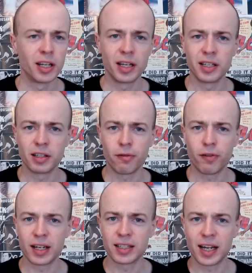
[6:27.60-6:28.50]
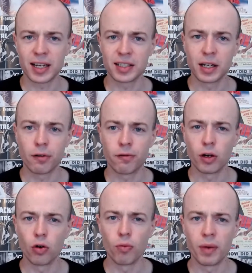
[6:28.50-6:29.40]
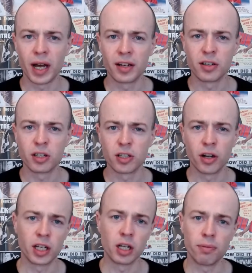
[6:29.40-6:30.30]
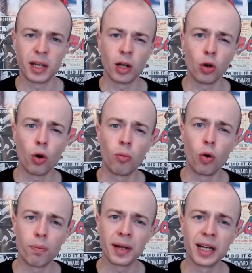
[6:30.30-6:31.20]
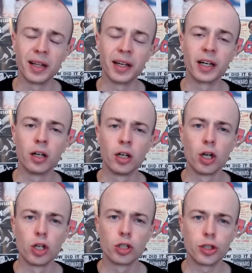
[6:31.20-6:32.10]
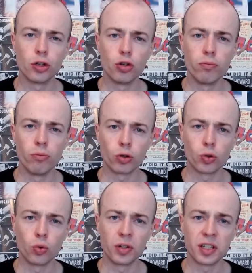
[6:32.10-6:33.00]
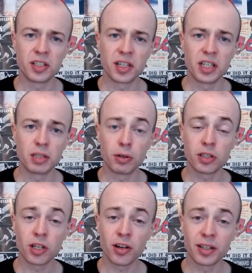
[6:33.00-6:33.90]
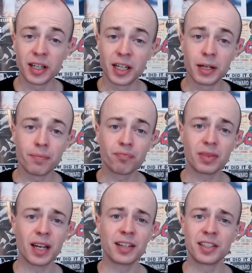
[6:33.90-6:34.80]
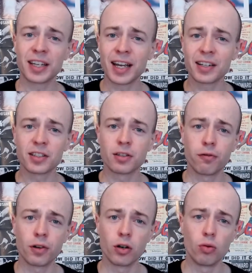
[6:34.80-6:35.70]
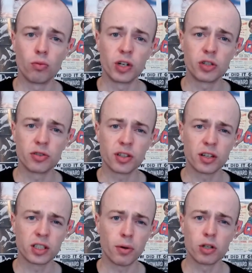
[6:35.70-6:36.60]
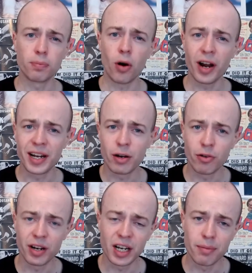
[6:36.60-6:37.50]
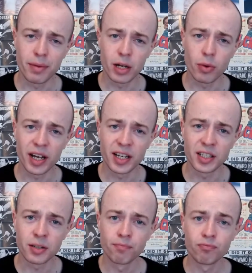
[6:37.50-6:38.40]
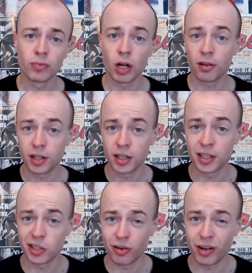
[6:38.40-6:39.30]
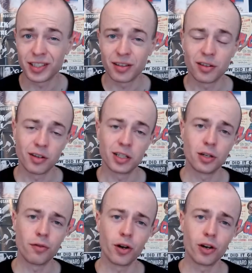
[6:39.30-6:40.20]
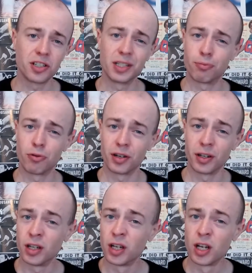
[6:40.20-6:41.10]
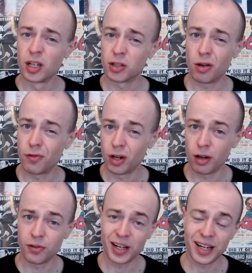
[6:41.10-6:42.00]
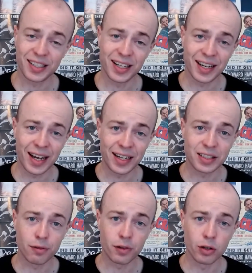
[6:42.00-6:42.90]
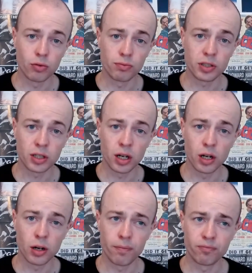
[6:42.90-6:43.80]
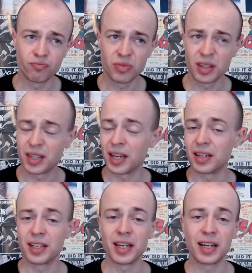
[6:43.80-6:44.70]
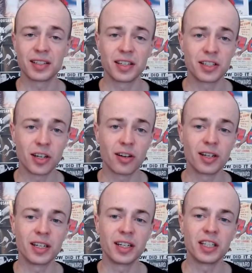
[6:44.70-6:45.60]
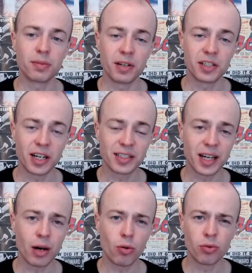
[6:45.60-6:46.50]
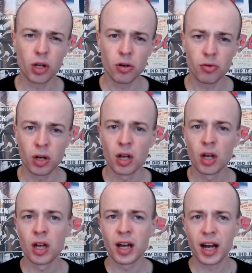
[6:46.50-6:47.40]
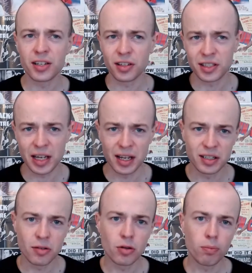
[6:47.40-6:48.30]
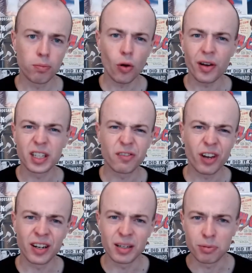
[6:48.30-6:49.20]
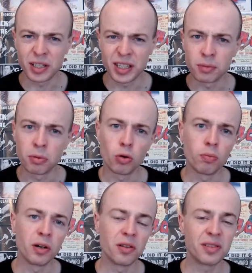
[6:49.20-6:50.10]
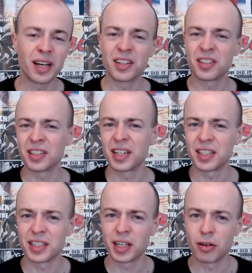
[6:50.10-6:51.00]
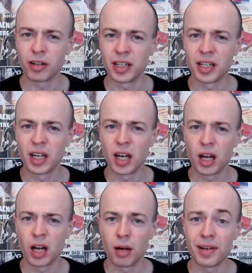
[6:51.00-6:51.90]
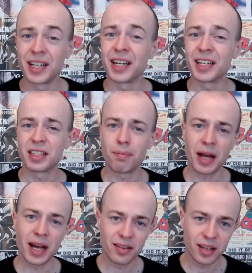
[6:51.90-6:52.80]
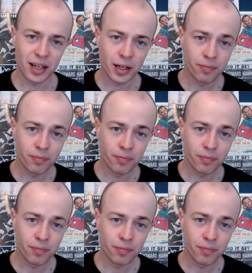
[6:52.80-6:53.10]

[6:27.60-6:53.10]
is a fantastic film and certainly going to be a lot more appealing to modern audiences but certainly as a gangster film which was I suppose pioneering in many ways I think this 1932 version is brilliant so if you love your classic gangster films um, then yes this certainly needs to be checked out although as I said the plot is fairly predictable but that doesn't necessarily uh, mean it's a bad thing